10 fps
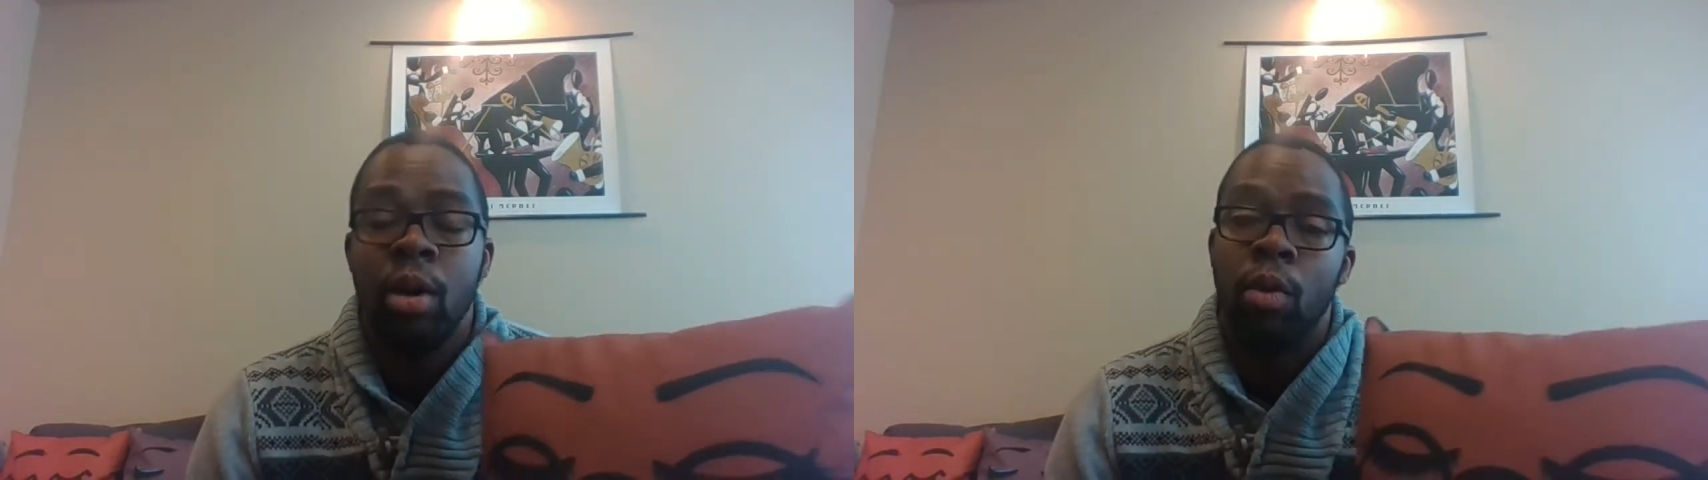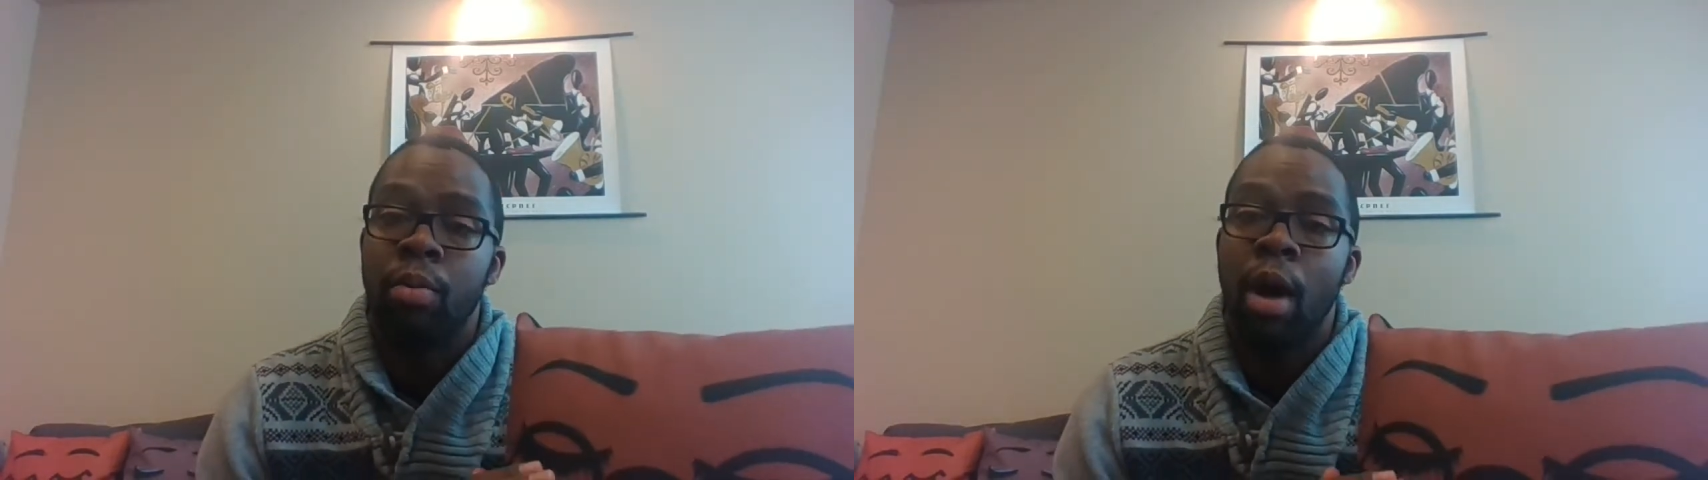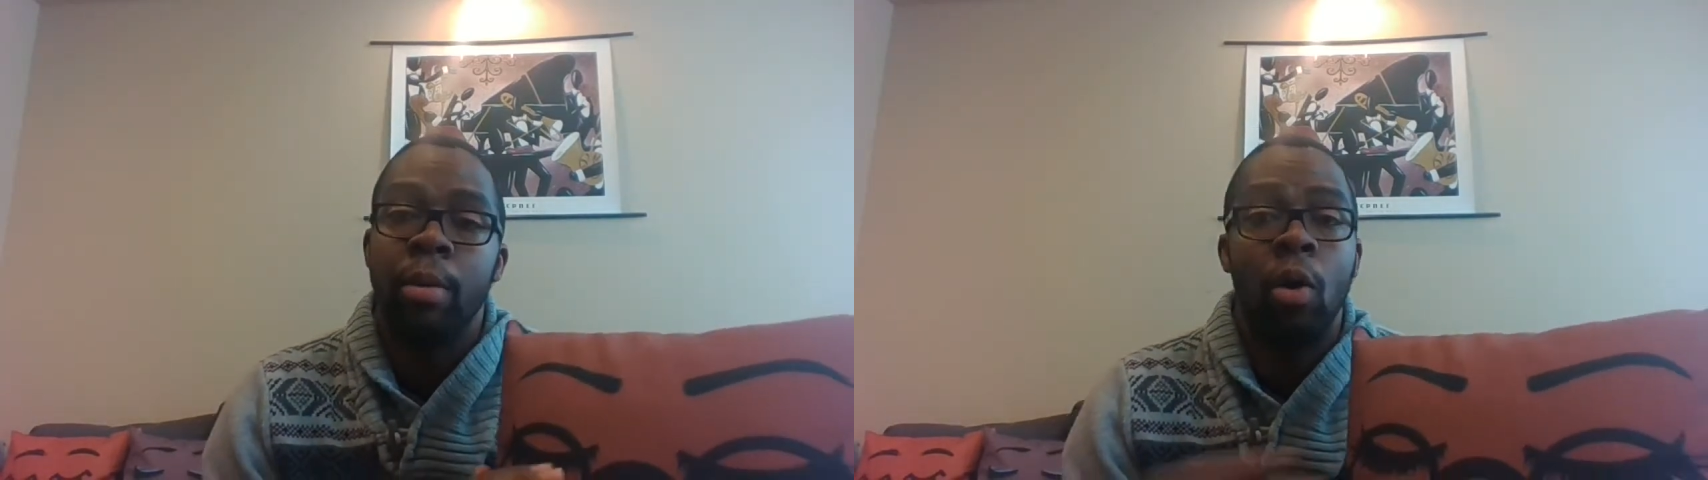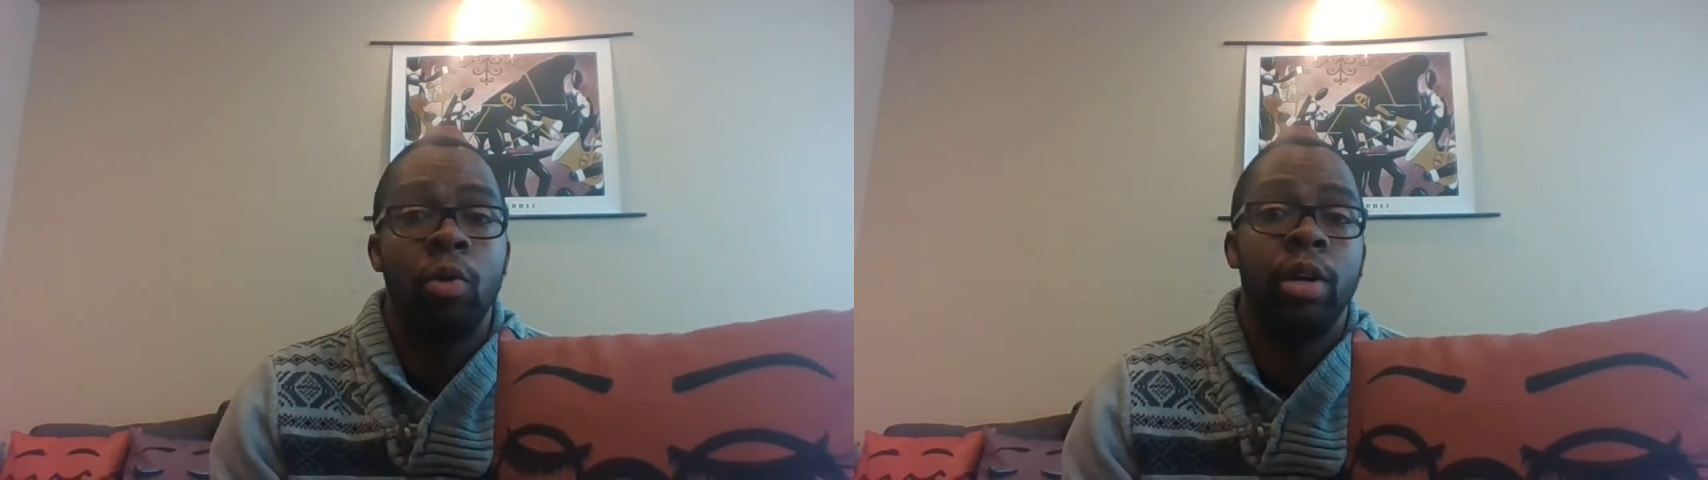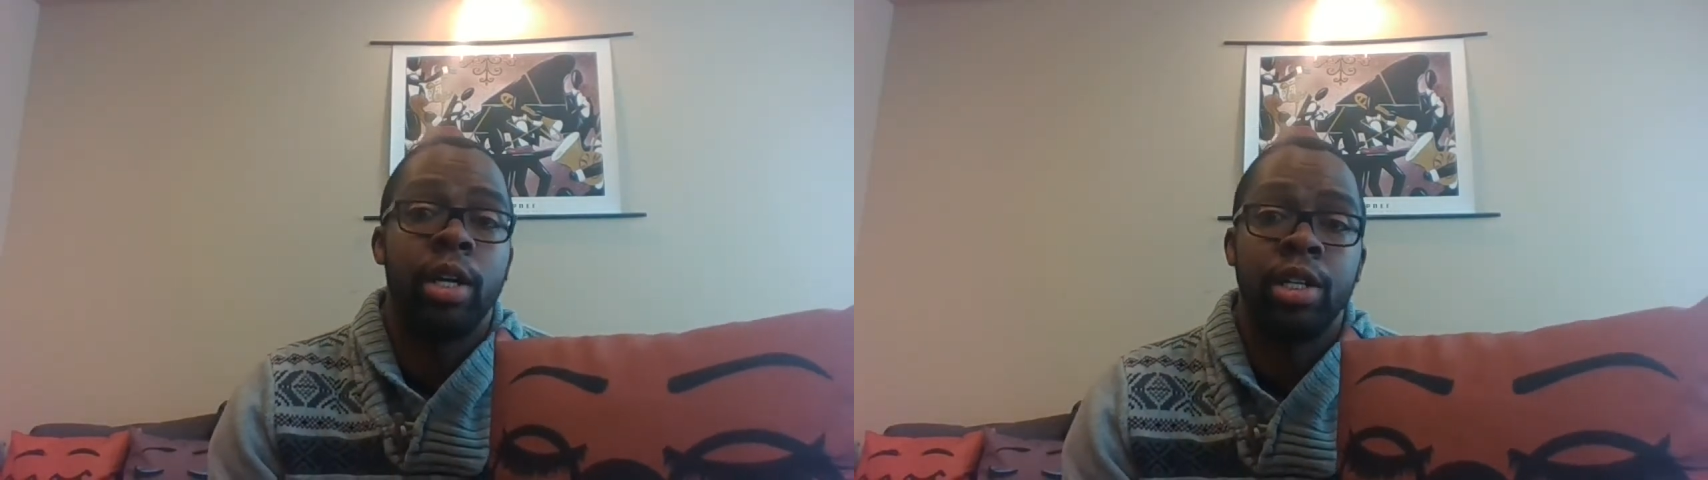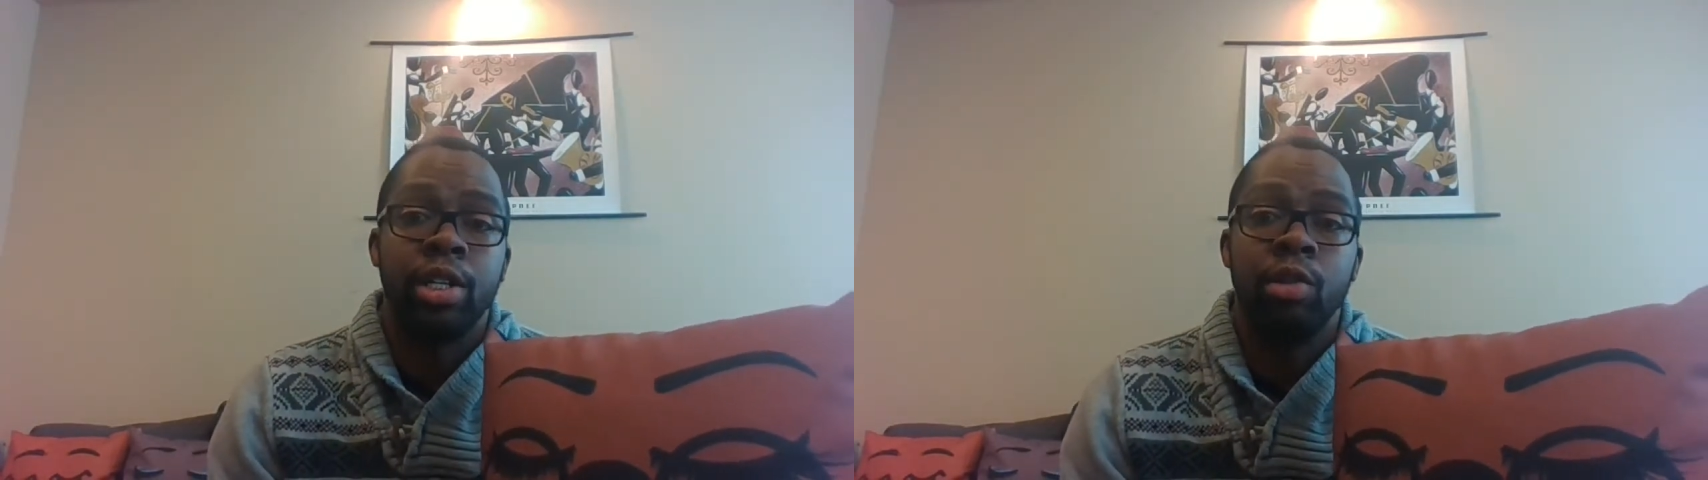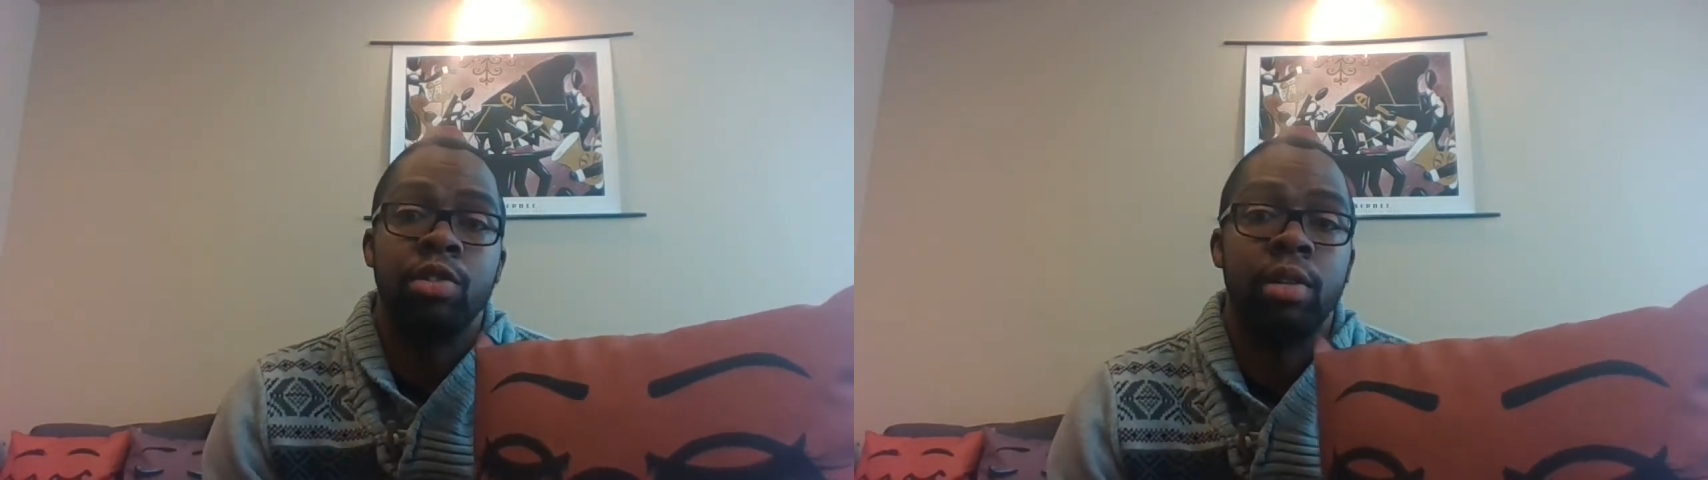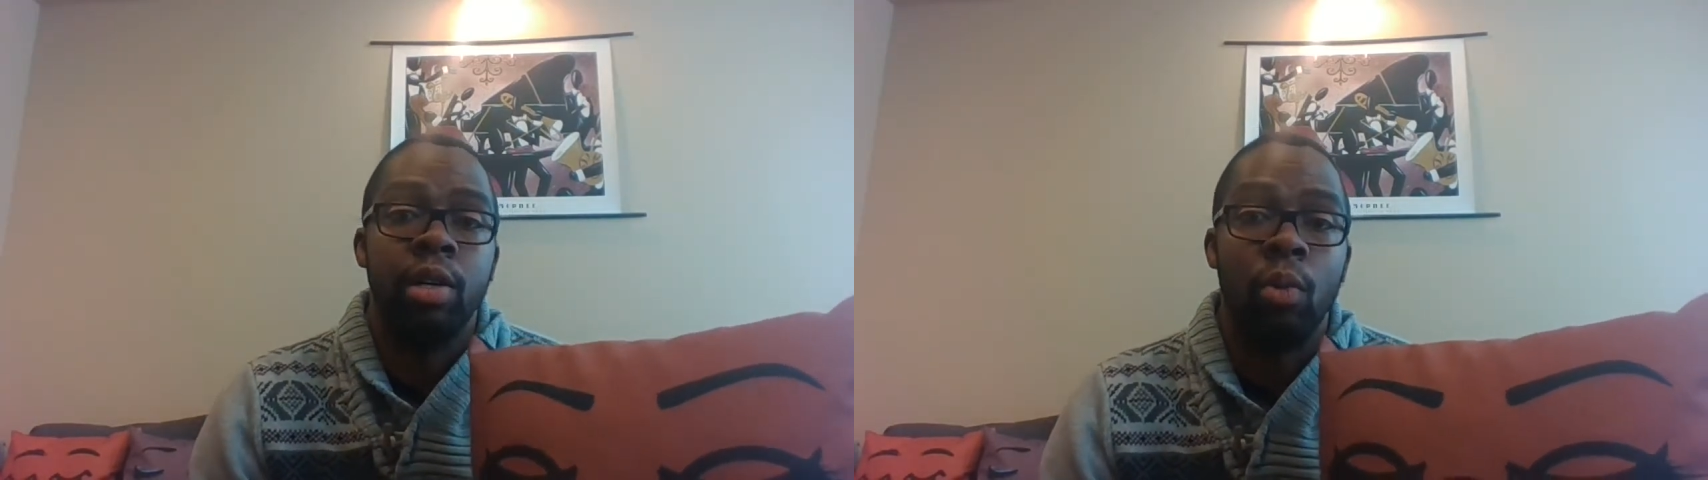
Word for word: We're probably only going to exclusively